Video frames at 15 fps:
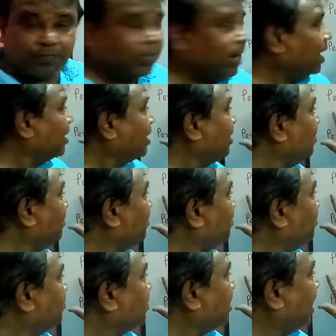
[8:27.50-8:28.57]

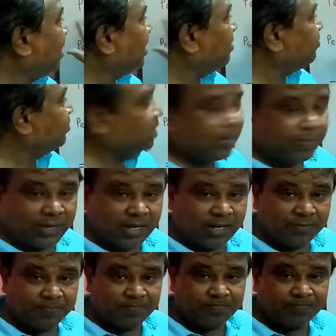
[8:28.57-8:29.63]
Triangle PAB.
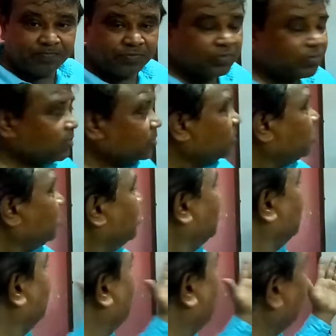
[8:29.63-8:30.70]

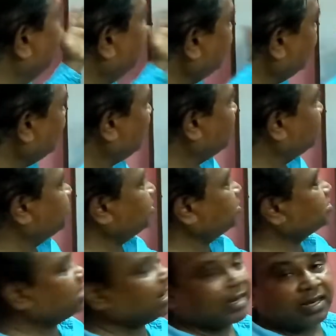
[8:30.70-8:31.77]
Perimeter of this
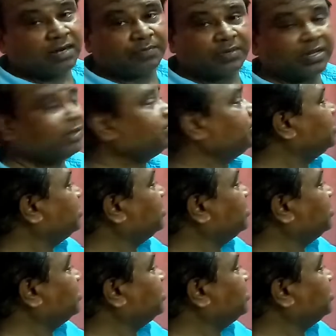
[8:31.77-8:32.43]
triangle PAB